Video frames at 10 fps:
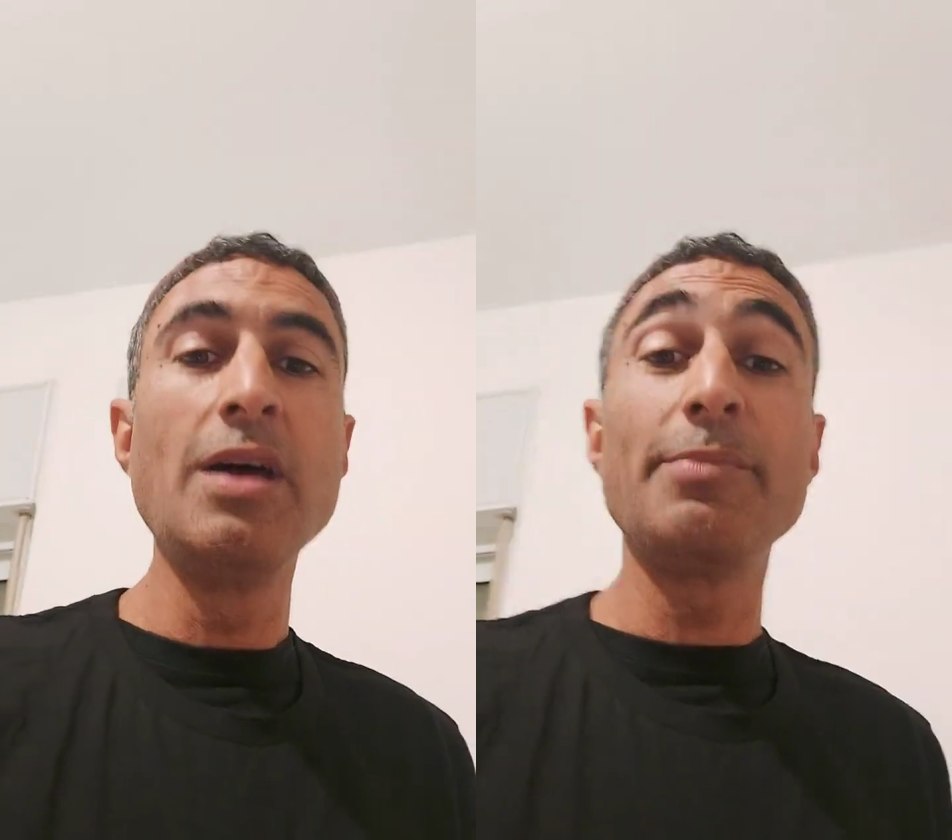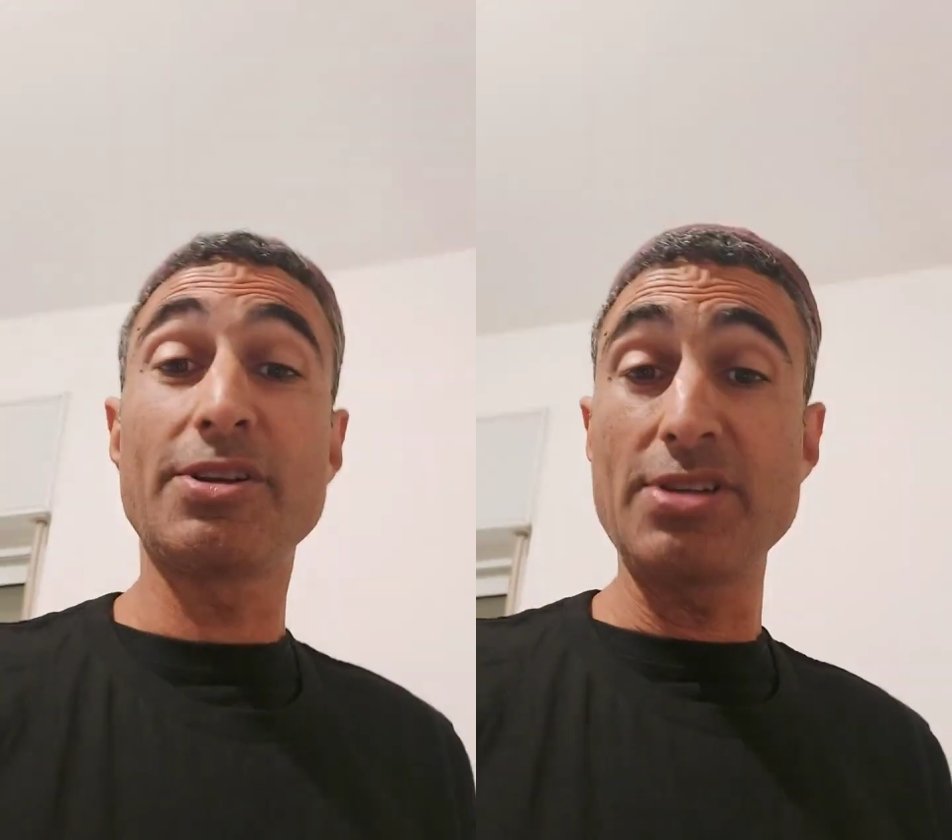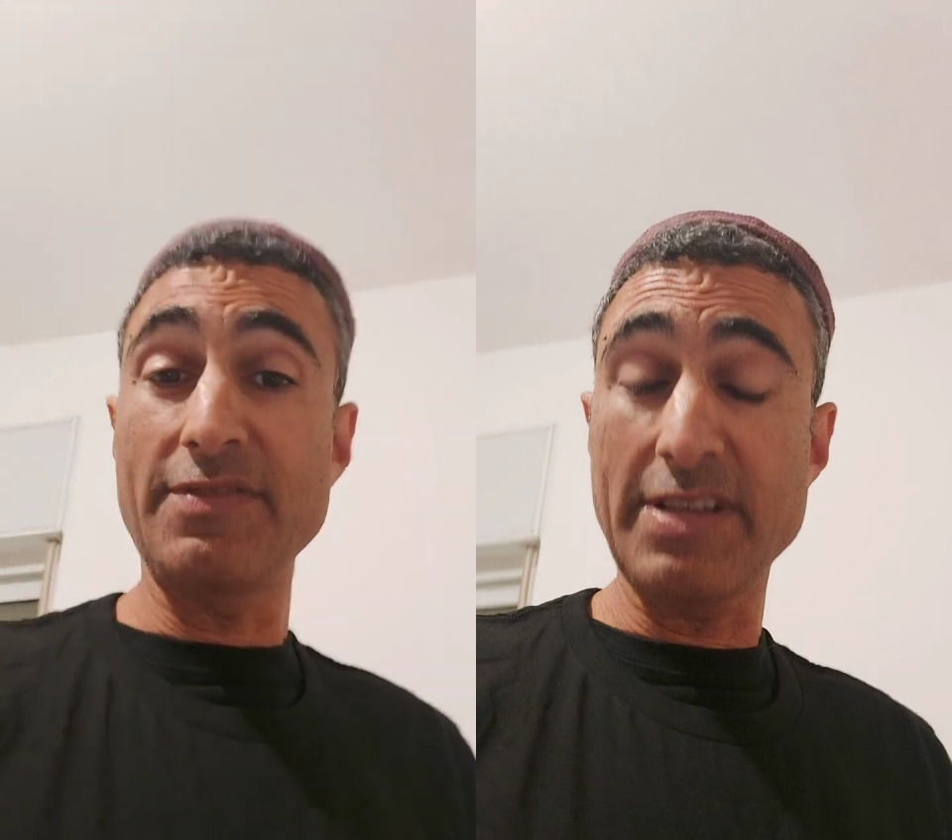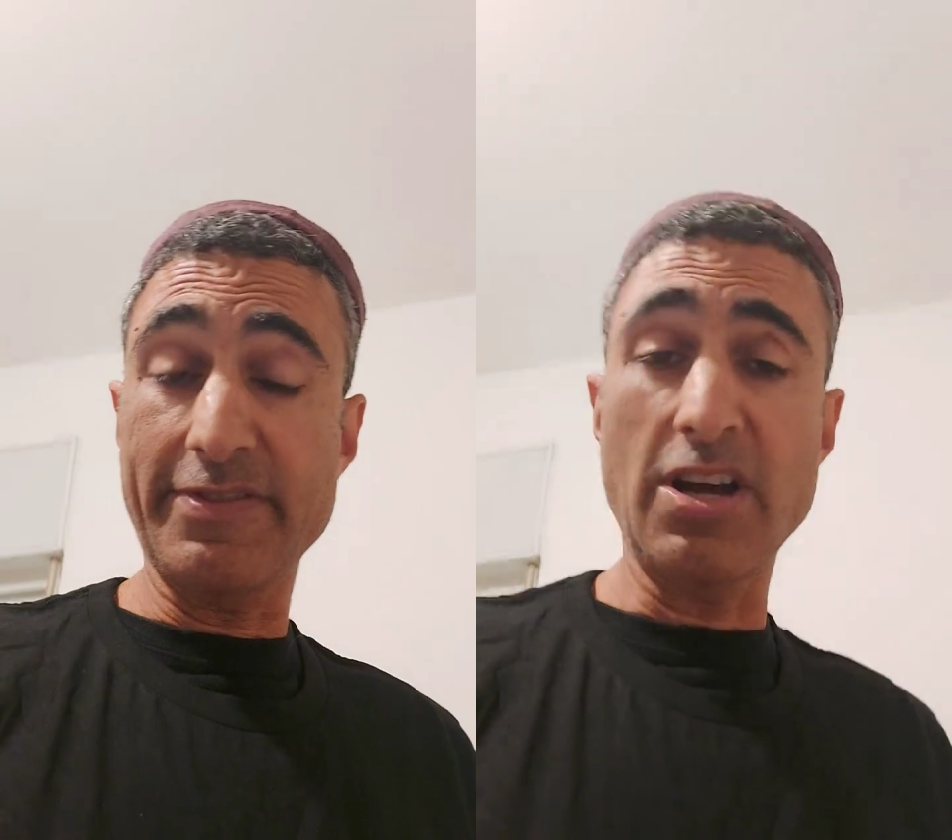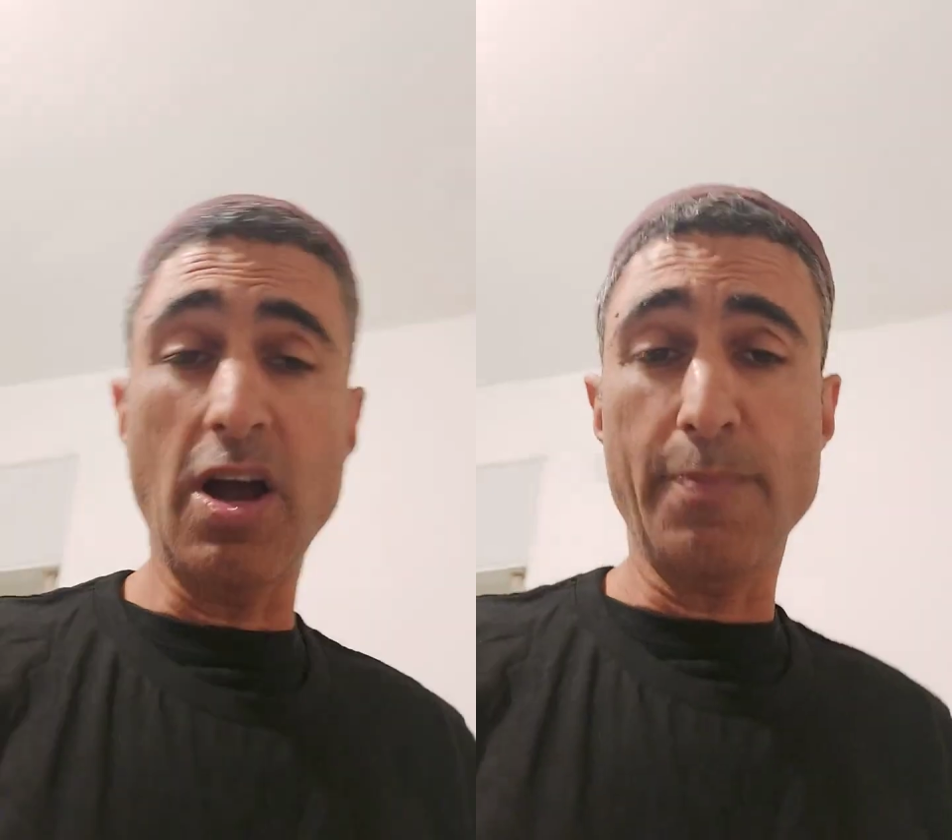Because you have to have
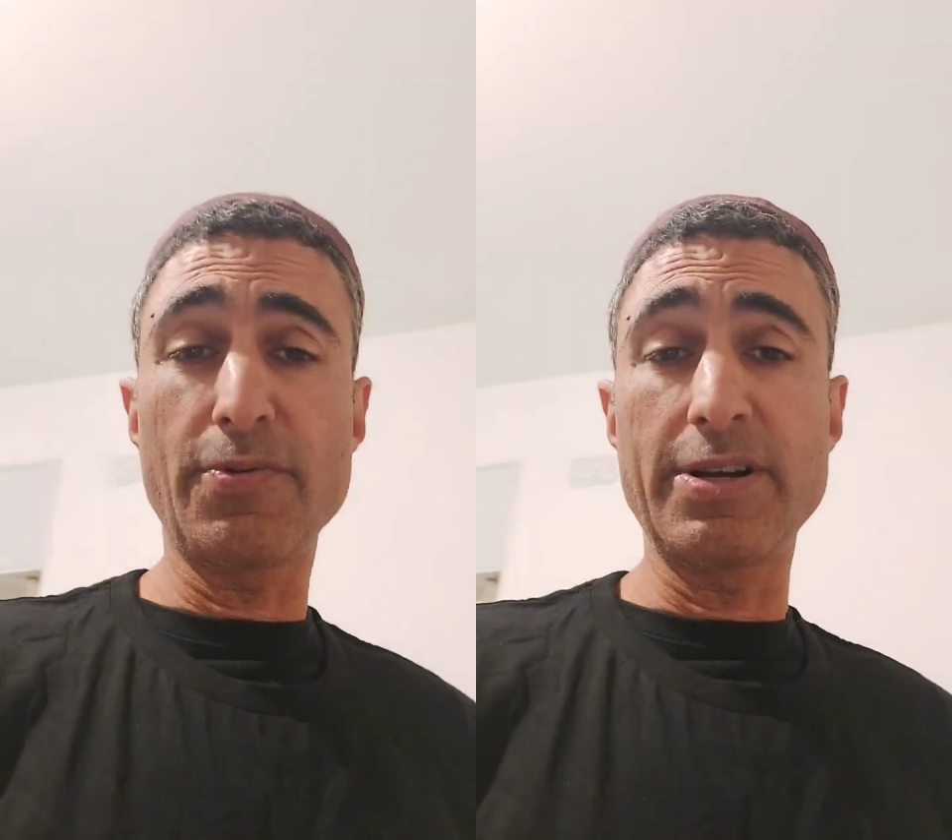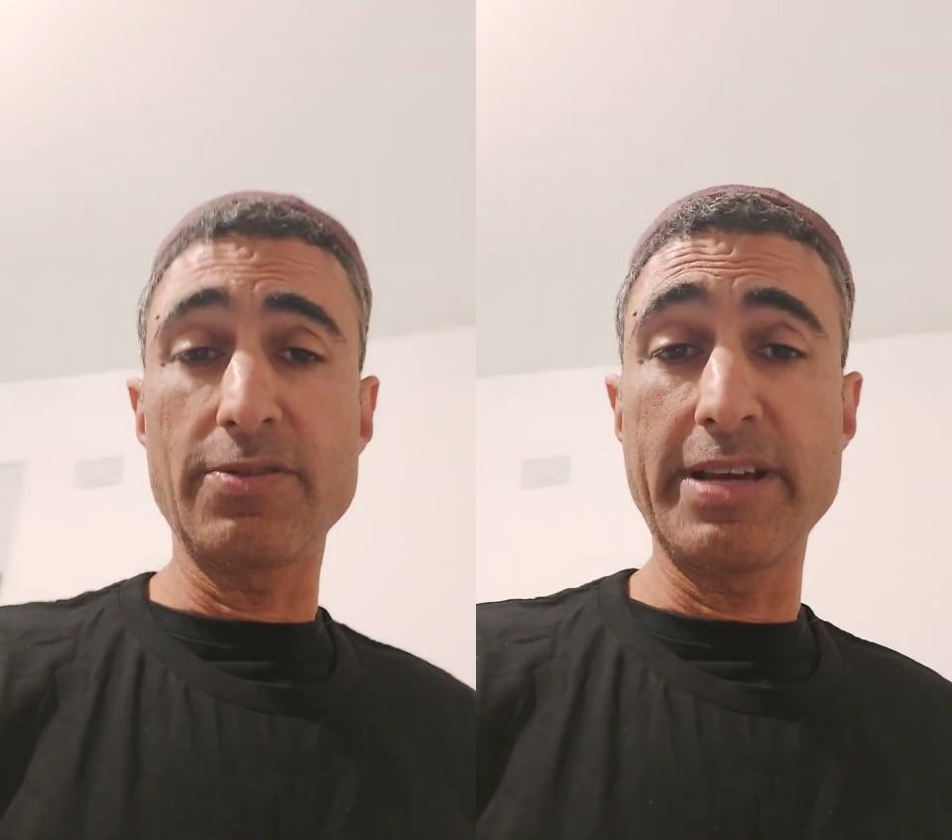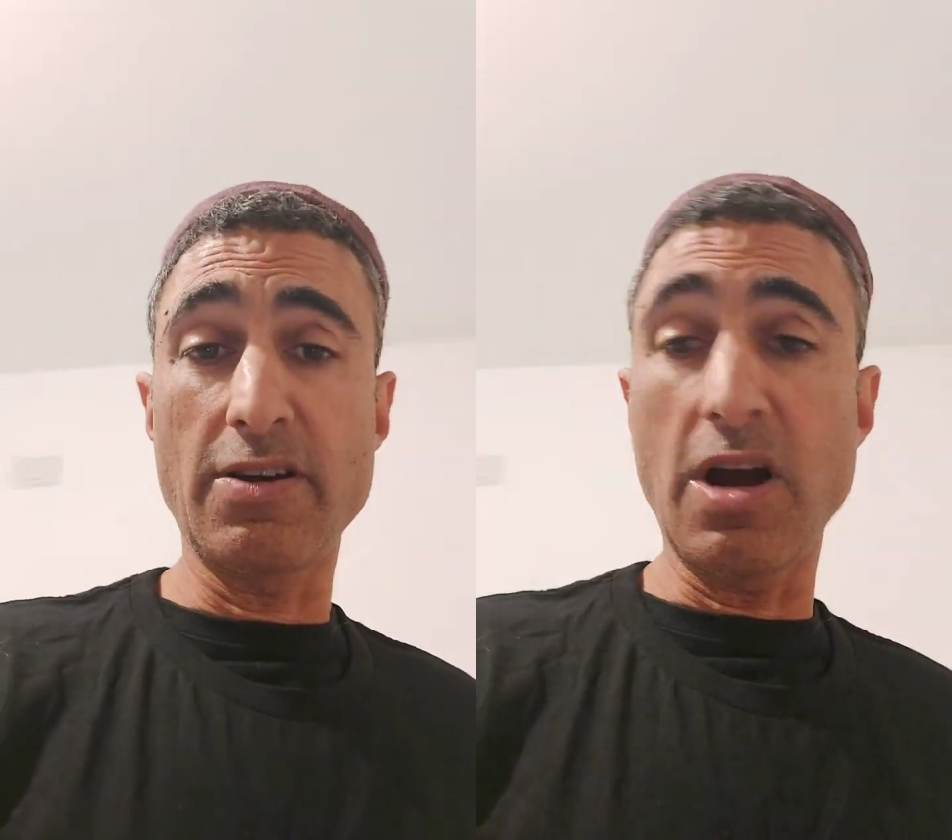an operator there